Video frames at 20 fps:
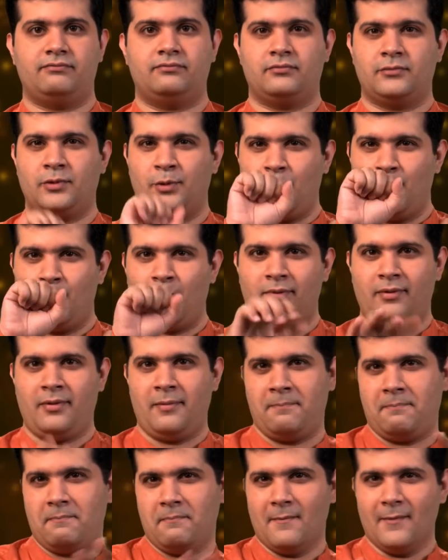In
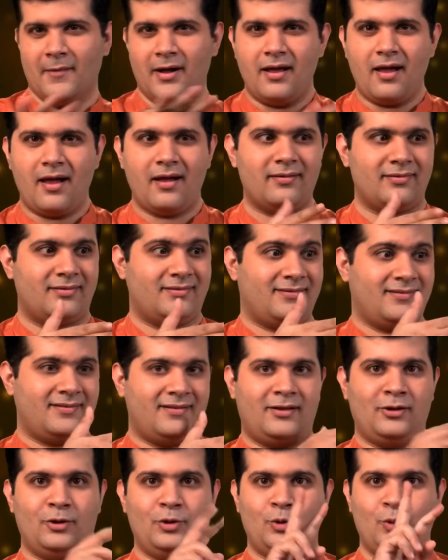2019, you may have
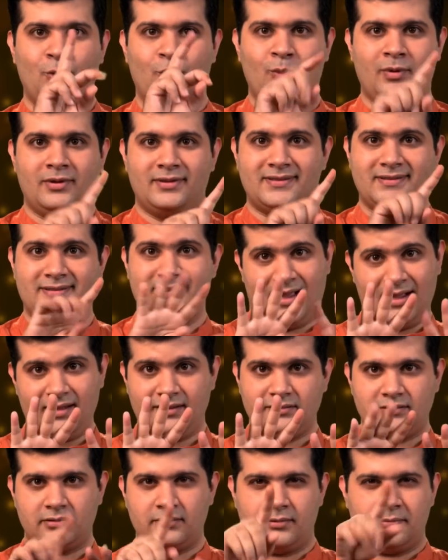planned to visit certain
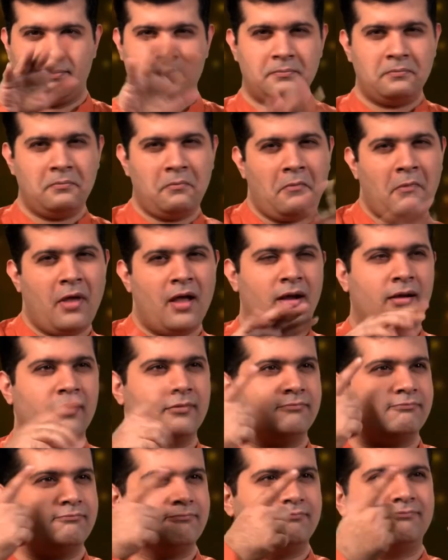places in
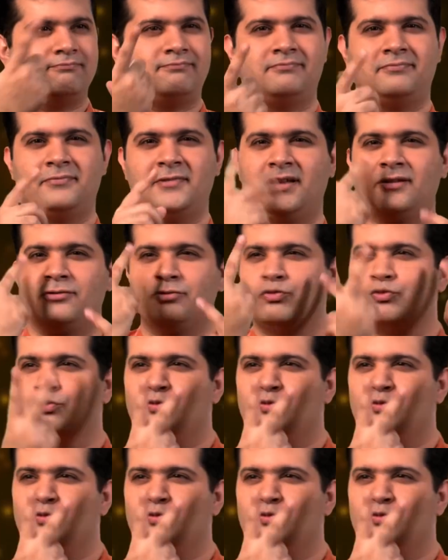India or the world.